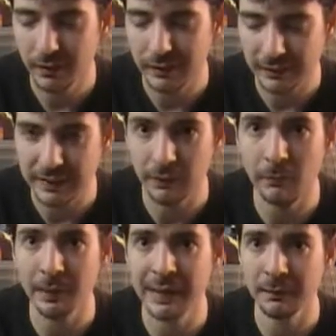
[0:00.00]
instead
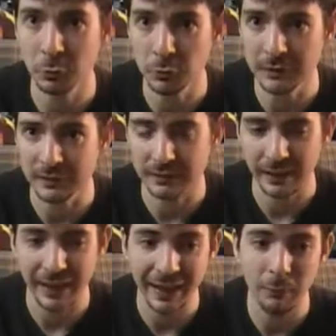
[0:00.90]
of being in Lucas's,
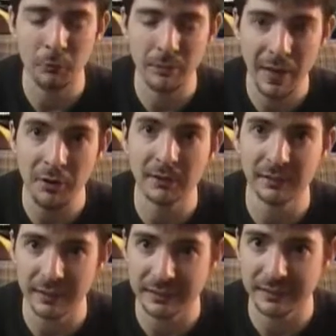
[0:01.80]
I would rather
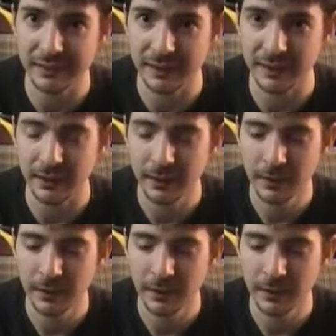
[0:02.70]
Disney